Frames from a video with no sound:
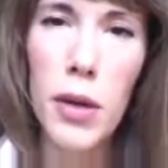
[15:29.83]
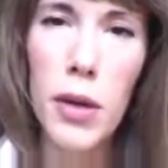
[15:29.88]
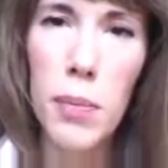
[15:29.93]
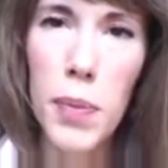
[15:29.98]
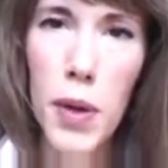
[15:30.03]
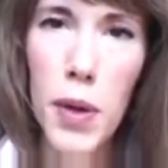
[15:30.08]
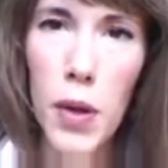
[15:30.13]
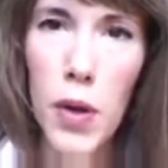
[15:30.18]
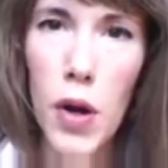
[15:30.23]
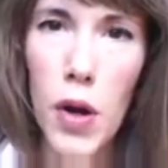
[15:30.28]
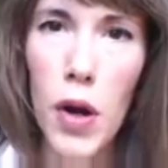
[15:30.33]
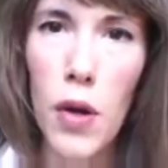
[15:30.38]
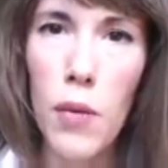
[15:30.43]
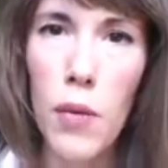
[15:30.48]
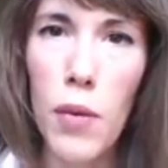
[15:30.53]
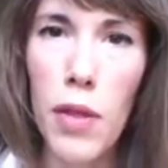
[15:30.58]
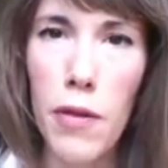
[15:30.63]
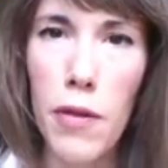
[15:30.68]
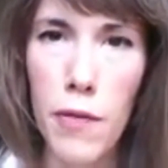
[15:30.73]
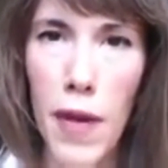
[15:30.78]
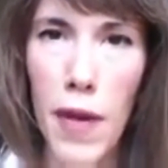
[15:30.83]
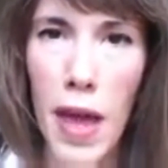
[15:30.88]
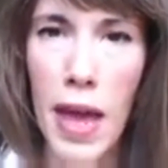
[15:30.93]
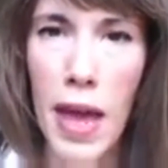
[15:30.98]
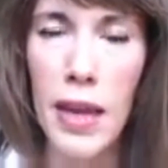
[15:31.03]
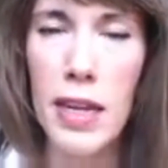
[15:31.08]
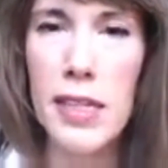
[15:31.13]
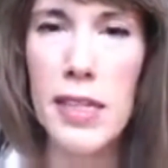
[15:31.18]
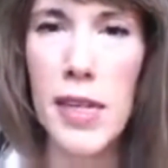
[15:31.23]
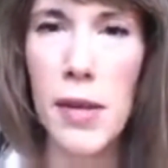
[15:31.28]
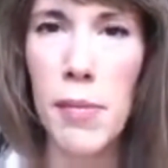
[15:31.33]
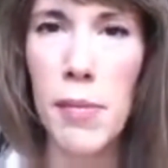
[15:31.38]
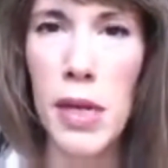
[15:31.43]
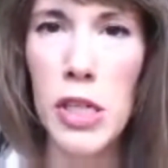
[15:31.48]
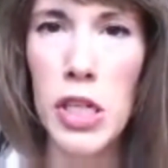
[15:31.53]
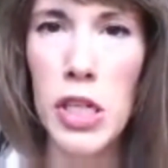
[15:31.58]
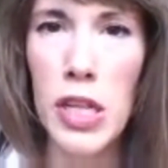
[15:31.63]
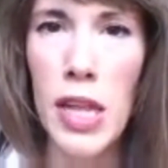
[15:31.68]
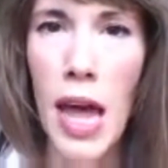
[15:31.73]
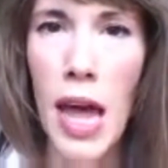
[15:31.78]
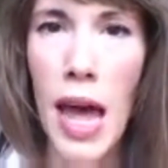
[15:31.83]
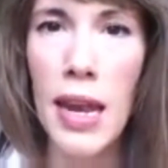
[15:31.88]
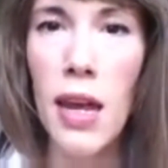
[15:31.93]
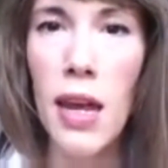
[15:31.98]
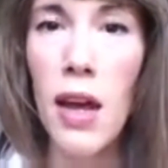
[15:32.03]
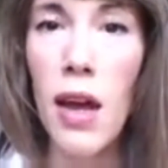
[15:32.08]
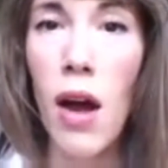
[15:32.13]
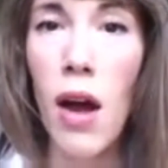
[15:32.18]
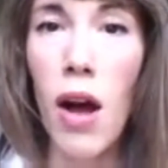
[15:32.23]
computer where the fan is. I mentioned that.